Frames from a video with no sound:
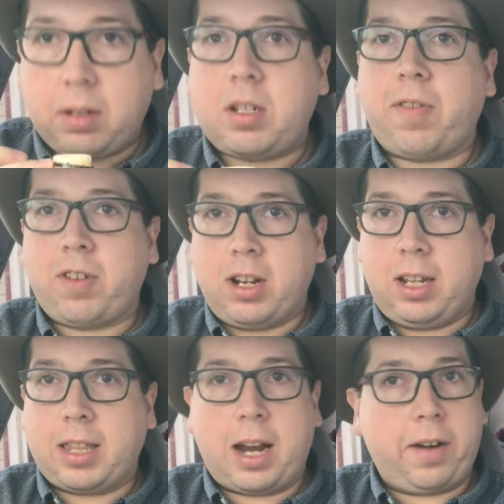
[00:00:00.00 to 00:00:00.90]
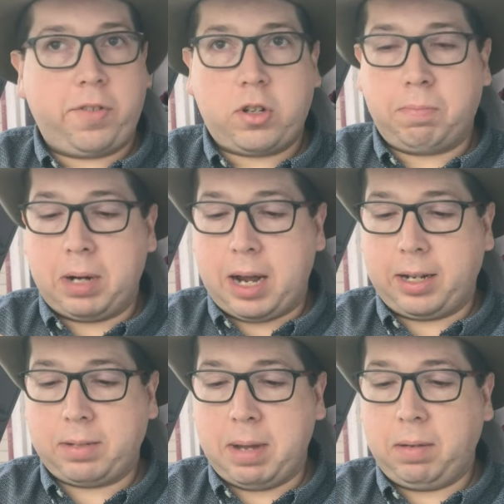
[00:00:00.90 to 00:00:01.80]
Definitely that artificial
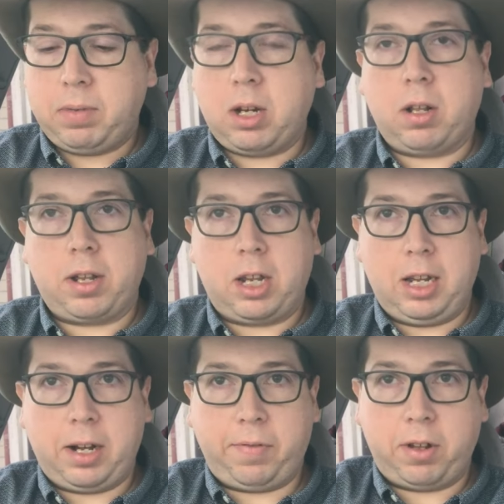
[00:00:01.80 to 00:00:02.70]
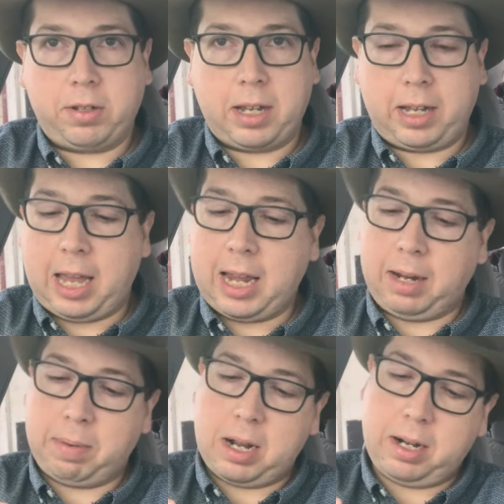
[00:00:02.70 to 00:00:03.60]
banana smell, you know, that you can get off those
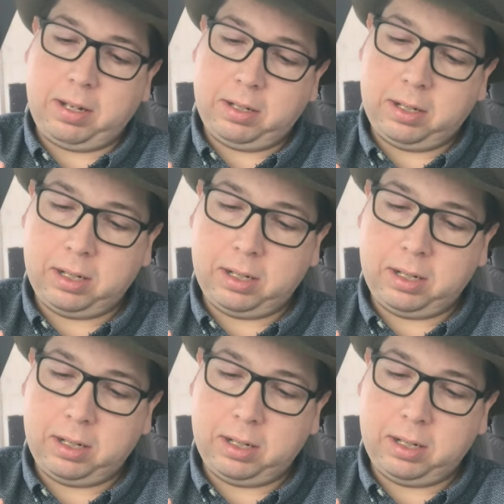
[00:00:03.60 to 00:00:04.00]
candy bananas.